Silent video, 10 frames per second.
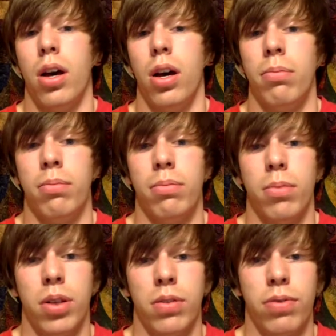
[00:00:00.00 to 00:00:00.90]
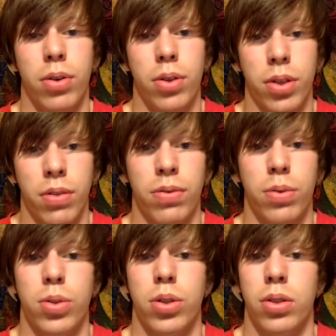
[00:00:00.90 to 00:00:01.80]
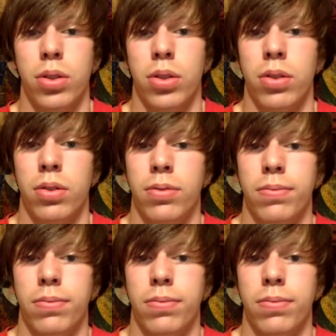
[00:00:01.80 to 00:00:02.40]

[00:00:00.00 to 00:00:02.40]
I'm looking forward to the future, and